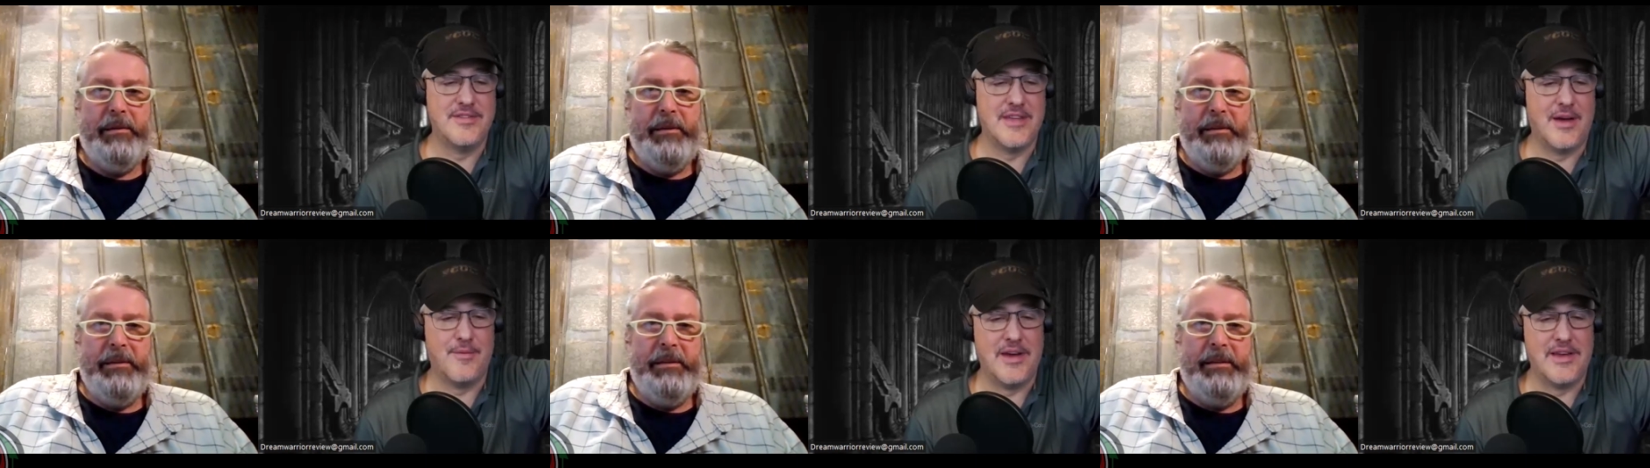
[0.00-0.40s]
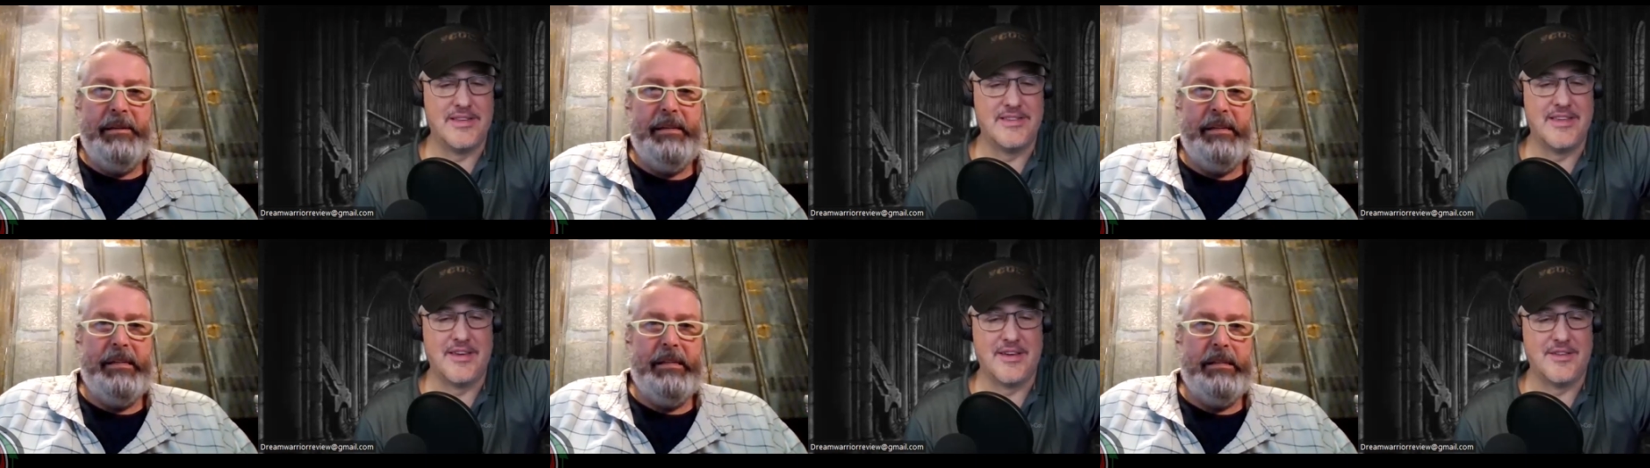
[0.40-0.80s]
Speaker 1: not white to
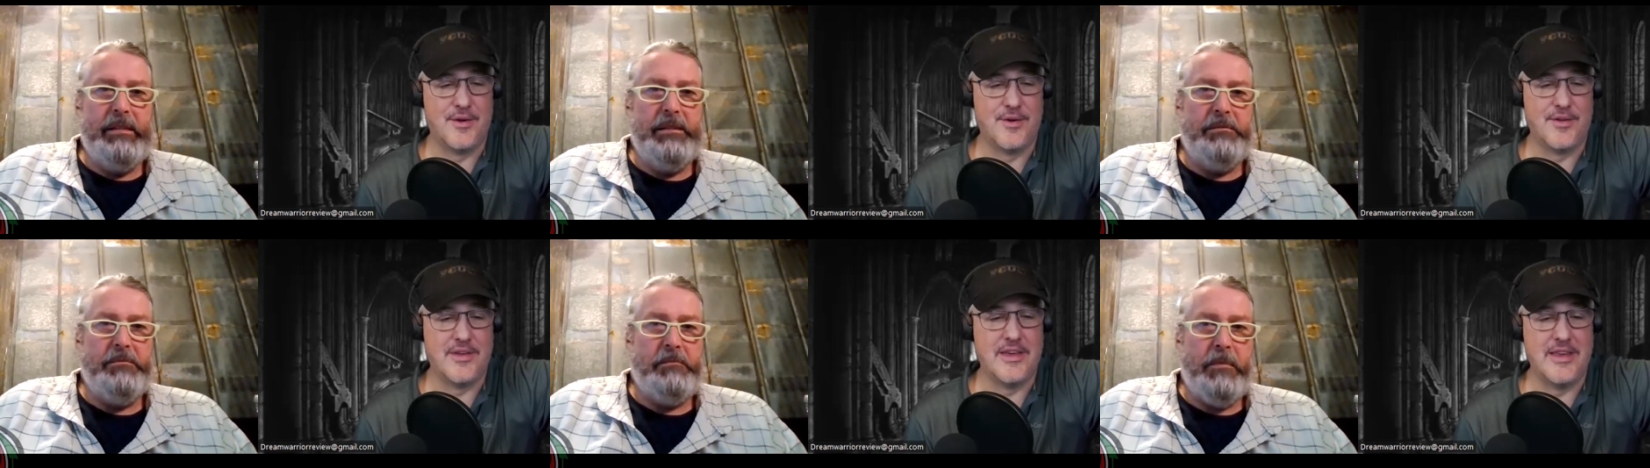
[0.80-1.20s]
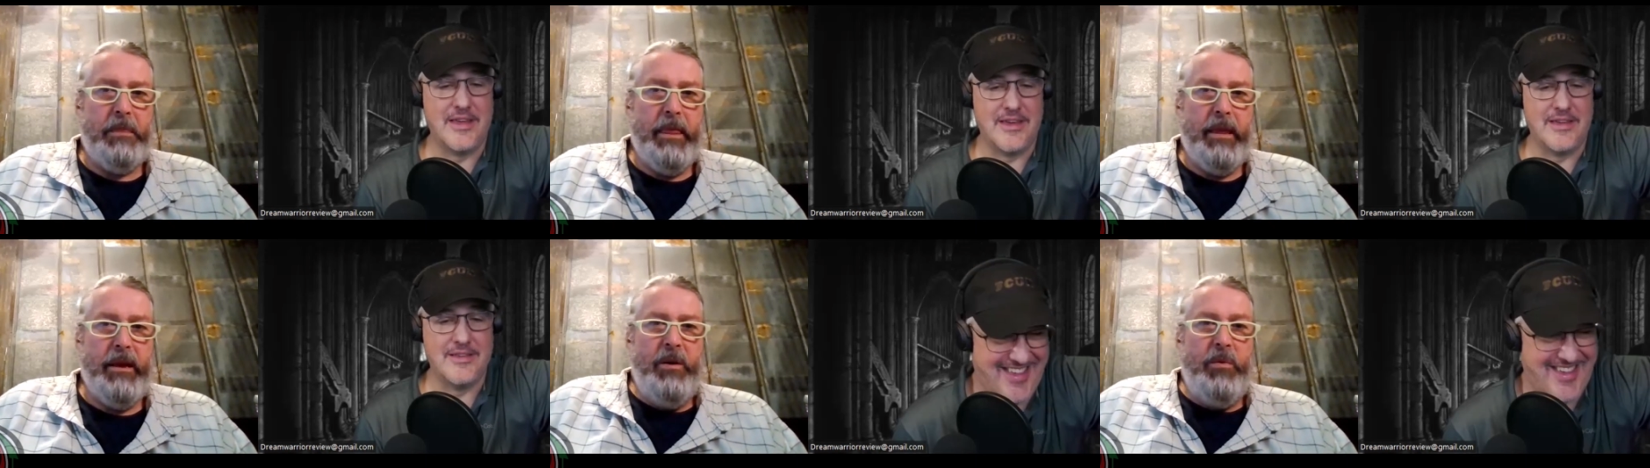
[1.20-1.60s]
sound like a total
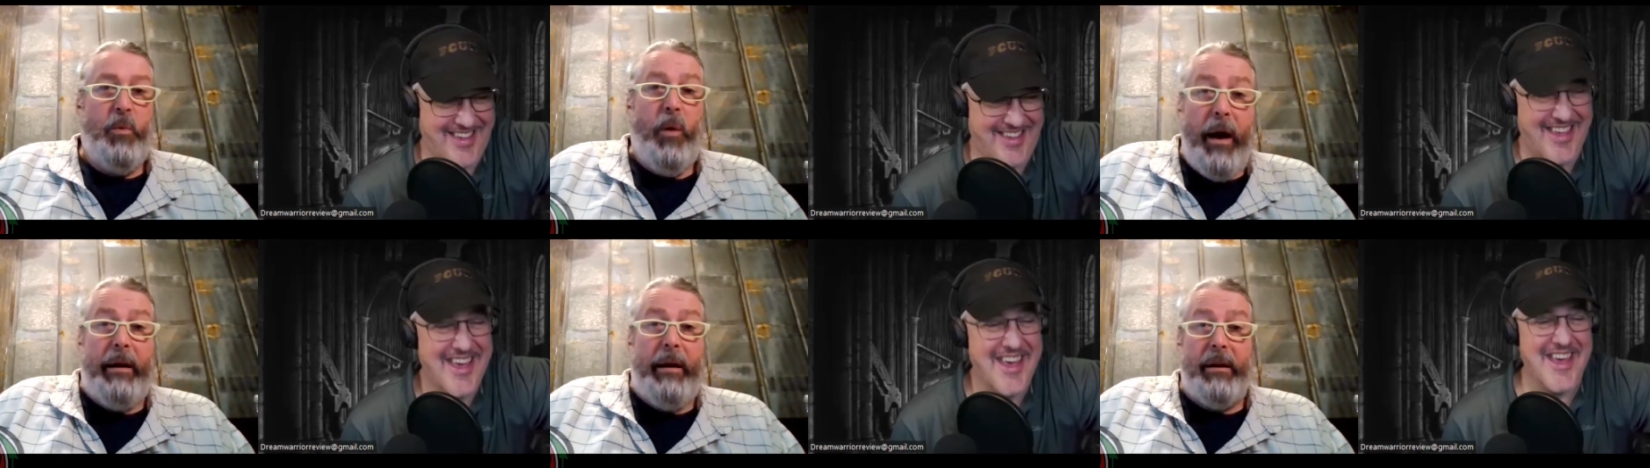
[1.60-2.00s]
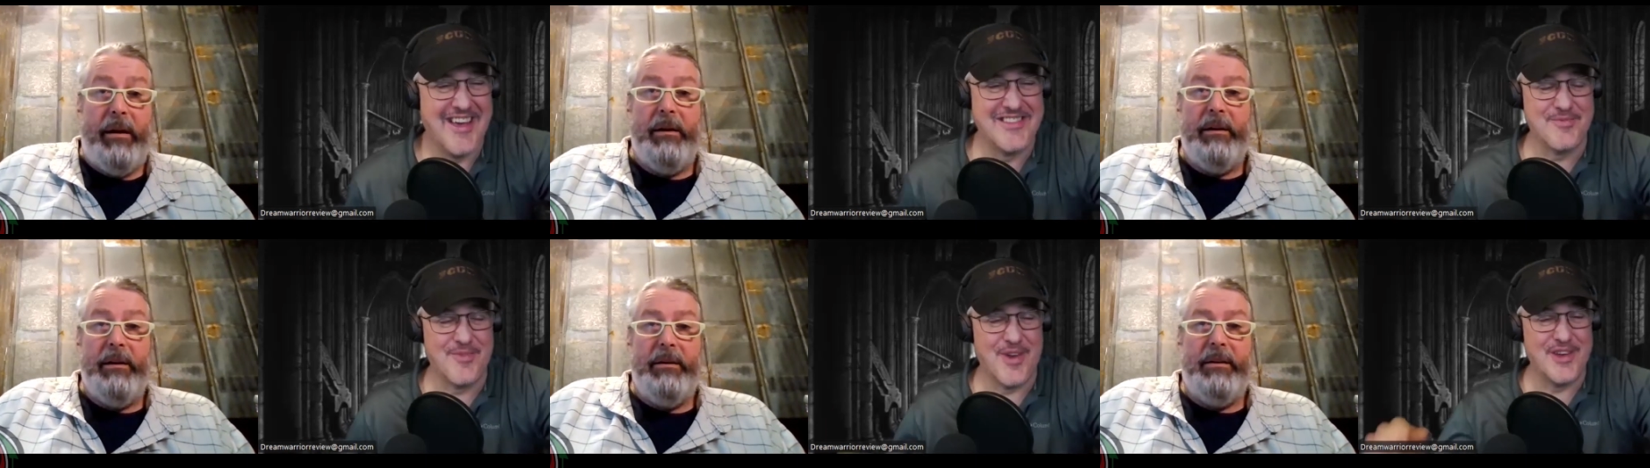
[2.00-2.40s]
idiot, right?
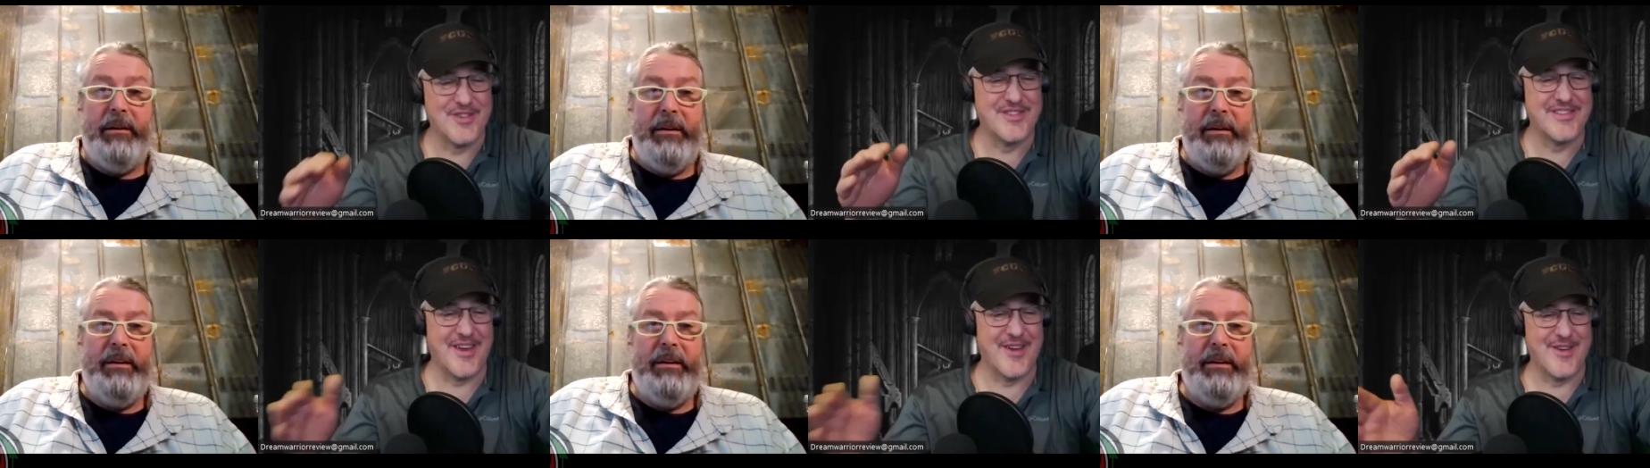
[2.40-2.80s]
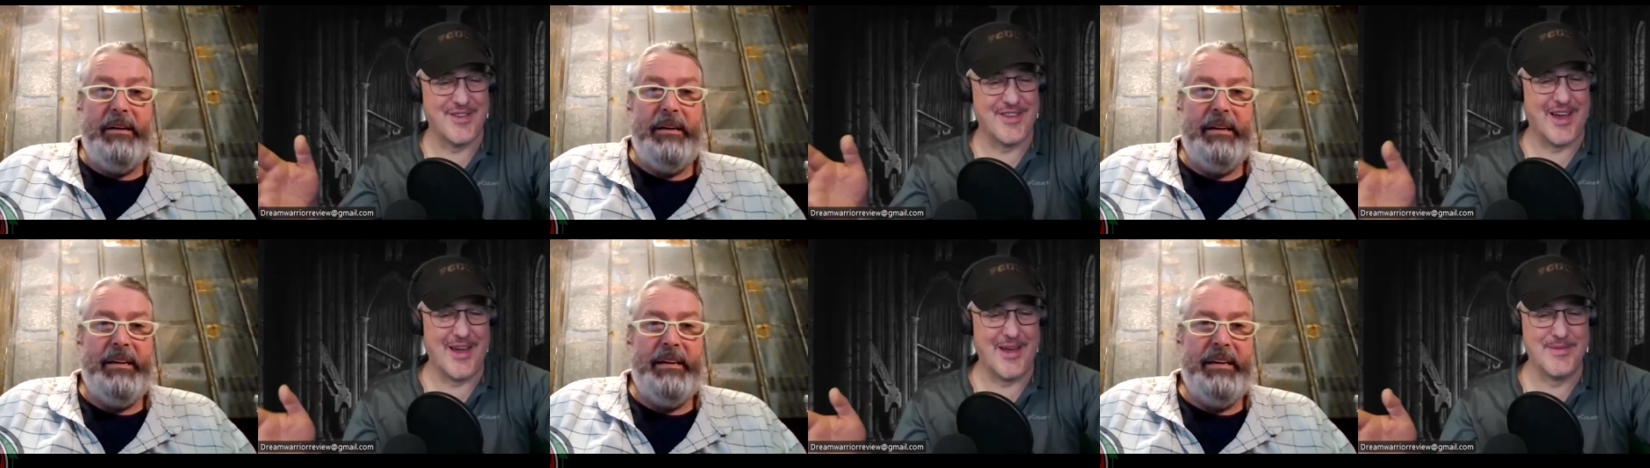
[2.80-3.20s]
It's racial
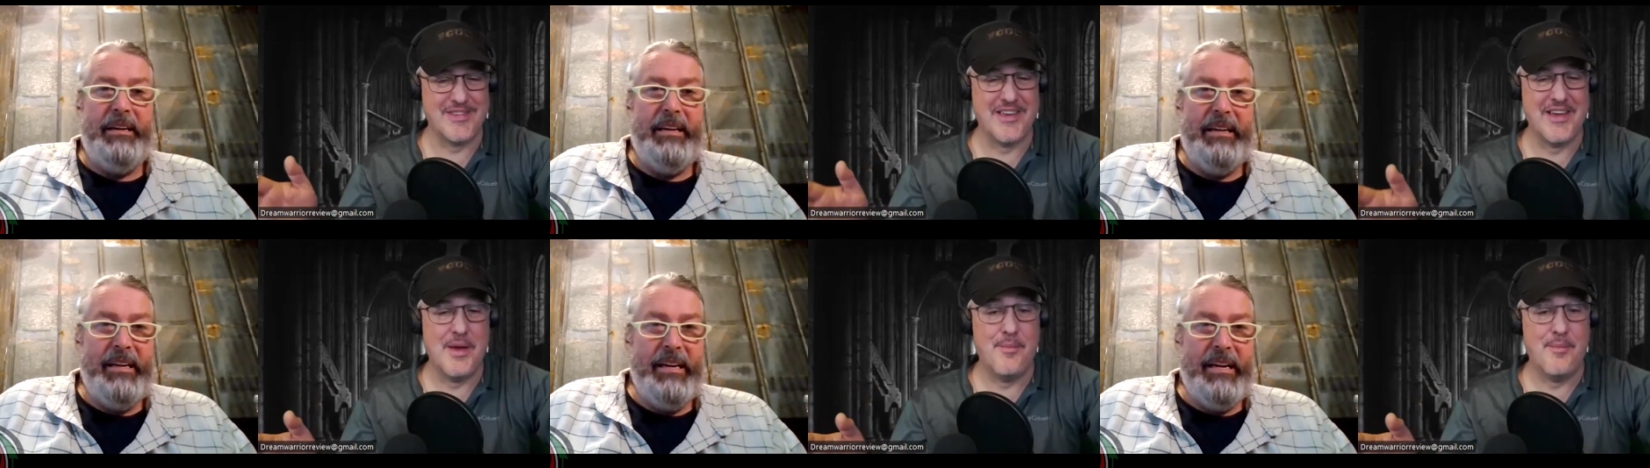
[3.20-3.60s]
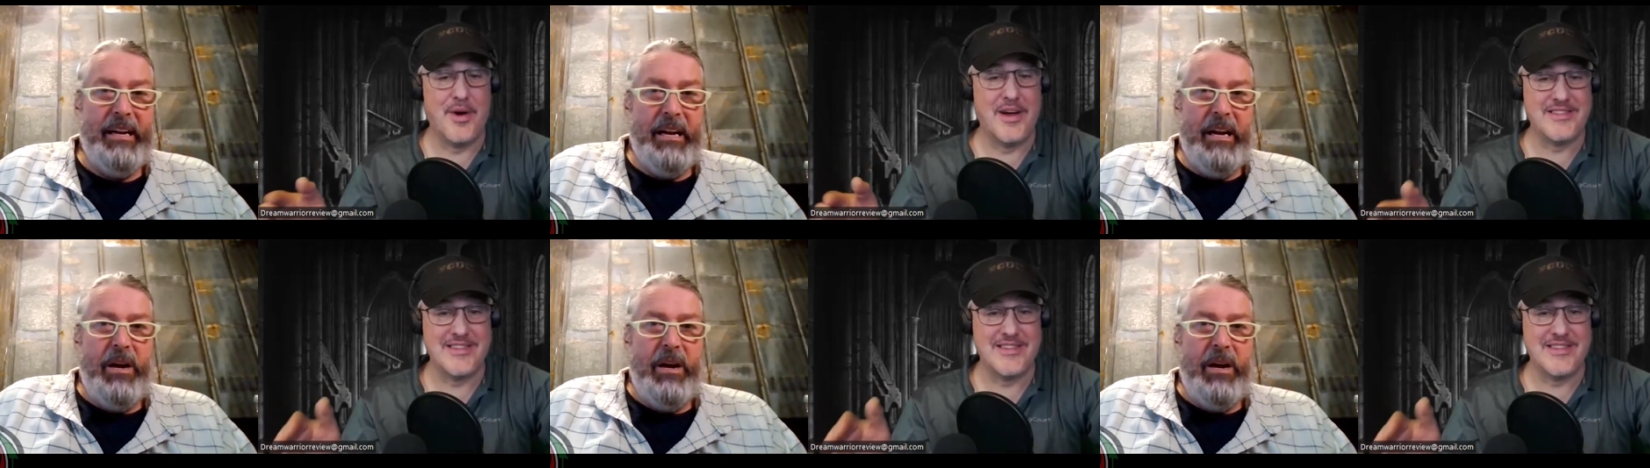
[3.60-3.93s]
stereotypes, but